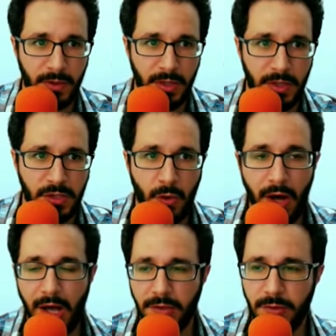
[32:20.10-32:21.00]
So
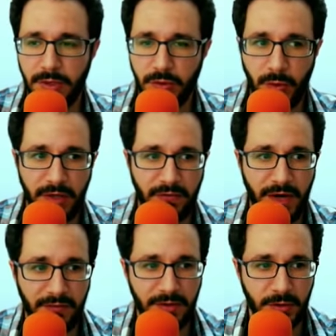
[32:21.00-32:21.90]

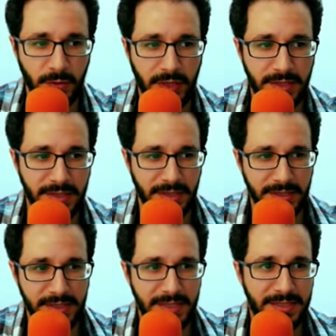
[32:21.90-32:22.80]
125 degrees
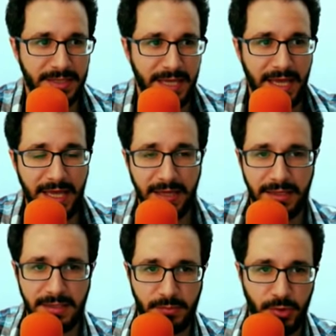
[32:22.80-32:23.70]
exist in the
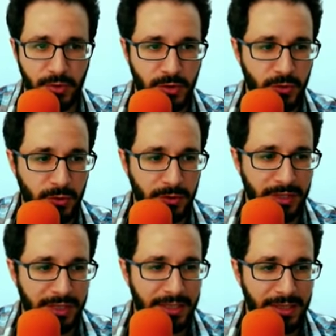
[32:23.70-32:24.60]
spiritual
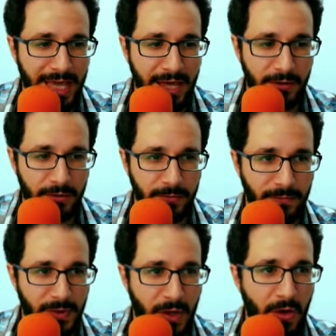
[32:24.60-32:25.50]
ladder.
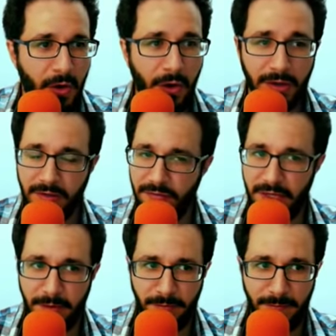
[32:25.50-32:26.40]
All of
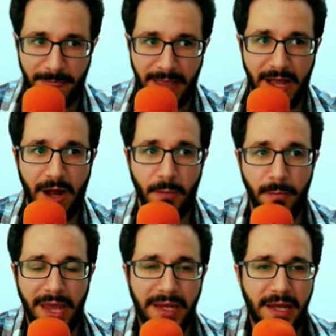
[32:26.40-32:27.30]
them are
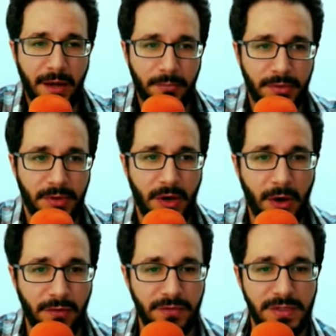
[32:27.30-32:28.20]
made up
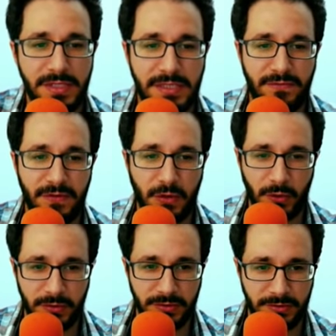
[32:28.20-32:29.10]
of
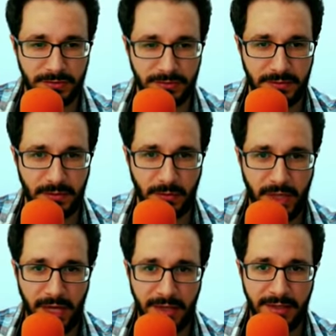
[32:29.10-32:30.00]
sfirot,
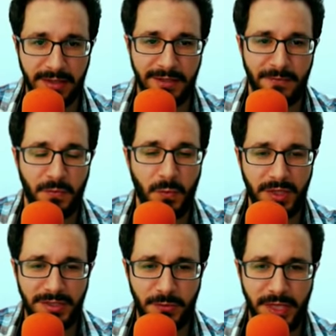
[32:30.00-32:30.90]
okay? What
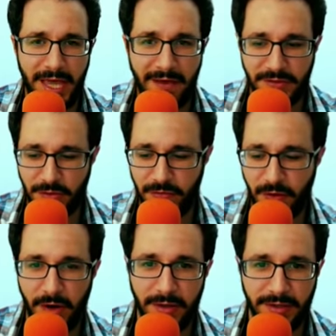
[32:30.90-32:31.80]
did we have so
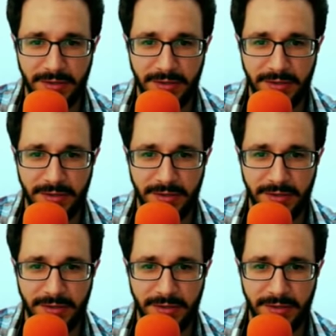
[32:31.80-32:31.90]
far?